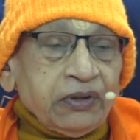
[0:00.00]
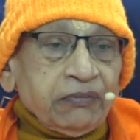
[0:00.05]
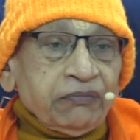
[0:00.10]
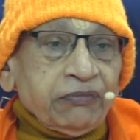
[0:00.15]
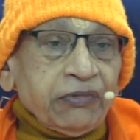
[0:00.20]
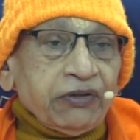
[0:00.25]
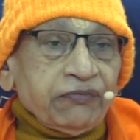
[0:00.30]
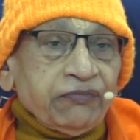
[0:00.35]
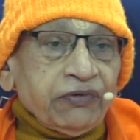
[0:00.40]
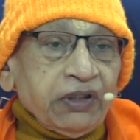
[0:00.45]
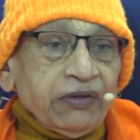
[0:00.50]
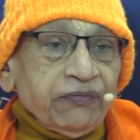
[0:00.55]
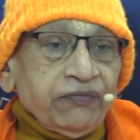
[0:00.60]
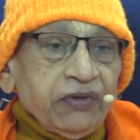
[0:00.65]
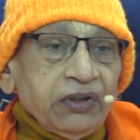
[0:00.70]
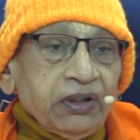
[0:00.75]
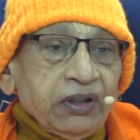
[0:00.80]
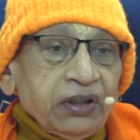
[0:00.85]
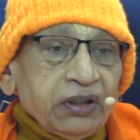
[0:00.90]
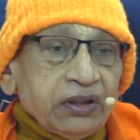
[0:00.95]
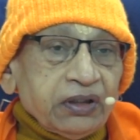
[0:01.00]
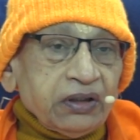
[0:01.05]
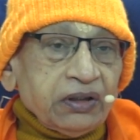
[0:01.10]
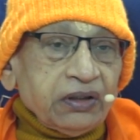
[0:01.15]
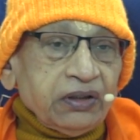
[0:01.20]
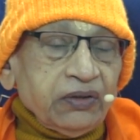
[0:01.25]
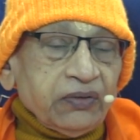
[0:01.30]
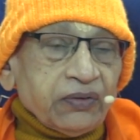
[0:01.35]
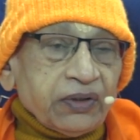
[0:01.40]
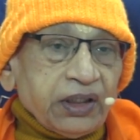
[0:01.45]
but when we
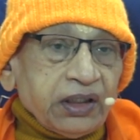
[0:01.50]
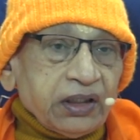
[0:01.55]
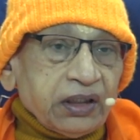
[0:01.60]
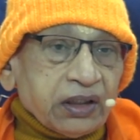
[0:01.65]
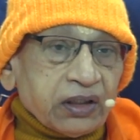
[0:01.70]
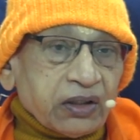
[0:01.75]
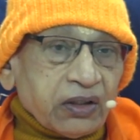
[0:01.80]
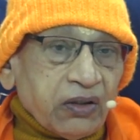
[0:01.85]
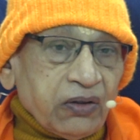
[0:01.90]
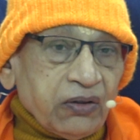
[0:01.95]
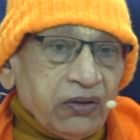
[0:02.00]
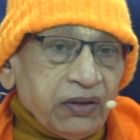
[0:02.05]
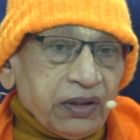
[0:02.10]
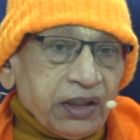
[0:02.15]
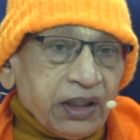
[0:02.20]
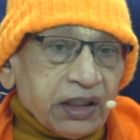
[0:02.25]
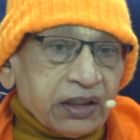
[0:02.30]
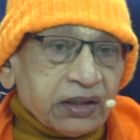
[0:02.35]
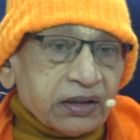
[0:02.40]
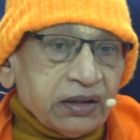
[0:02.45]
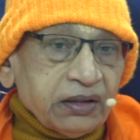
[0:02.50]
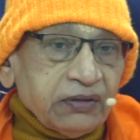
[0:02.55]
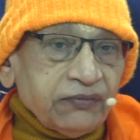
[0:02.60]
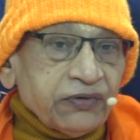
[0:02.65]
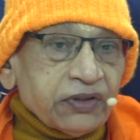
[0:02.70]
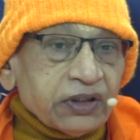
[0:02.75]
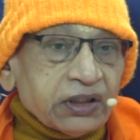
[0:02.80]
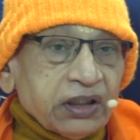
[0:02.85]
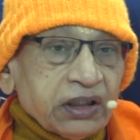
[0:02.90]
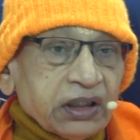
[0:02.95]
look at the context in
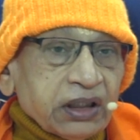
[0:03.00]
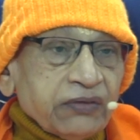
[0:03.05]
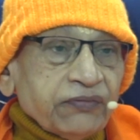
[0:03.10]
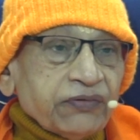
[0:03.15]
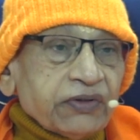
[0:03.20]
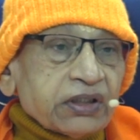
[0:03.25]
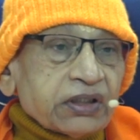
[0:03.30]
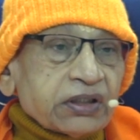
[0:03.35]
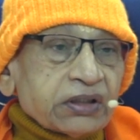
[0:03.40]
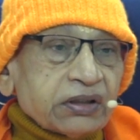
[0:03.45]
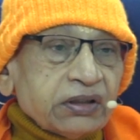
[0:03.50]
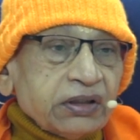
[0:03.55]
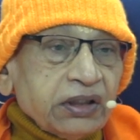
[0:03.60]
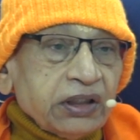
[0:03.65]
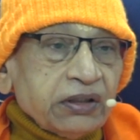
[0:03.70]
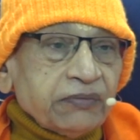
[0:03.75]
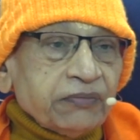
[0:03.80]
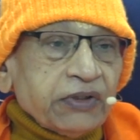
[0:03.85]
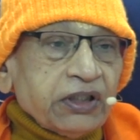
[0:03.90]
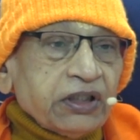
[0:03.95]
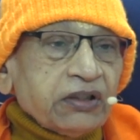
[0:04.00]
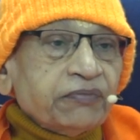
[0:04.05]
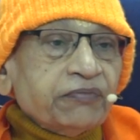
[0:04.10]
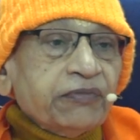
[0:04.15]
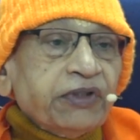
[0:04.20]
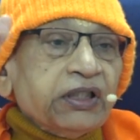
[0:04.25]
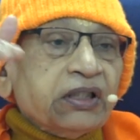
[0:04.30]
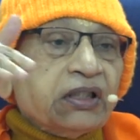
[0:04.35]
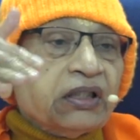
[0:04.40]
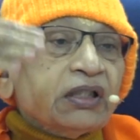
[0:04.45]
which a given statement is
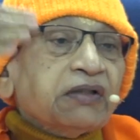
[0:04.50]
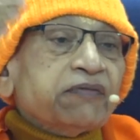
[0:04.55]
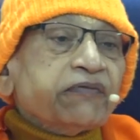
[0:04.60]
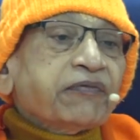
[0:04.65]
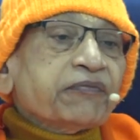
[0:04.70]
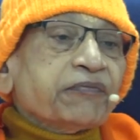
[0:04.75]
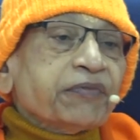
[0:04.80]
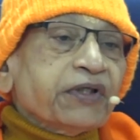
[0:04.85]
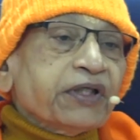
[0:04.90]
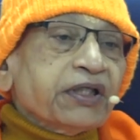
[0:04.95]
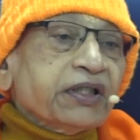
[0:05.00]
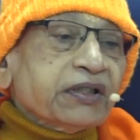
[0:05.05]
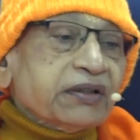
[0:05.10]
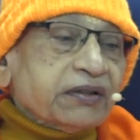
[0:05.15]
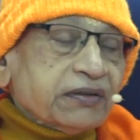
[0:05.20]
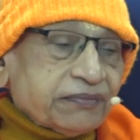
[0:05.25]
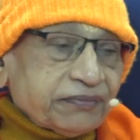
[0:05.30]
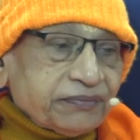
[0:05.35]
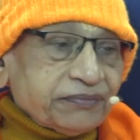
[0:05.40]
made in a given place,